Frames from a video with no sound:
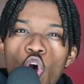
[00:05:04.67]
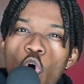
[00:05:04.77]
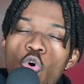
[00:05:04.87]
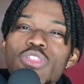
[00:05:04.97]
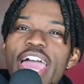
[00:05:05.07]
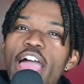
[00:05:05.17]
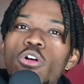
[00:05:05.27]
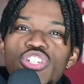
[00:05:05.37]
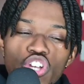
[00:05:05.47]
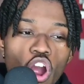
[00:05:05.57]
who the
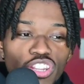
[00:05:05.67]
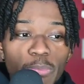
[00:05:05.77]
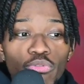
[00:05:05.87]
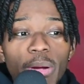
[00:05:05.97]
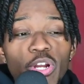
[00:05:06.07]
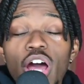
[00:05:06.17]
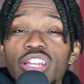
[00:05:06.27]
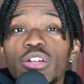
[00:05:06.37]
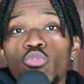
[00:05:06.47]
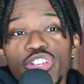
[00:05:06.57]
hell is guarding the perimeter other
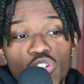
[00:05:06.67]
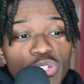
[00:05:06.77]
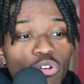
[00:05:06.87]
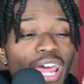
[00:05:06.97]
than Royce O'Neale?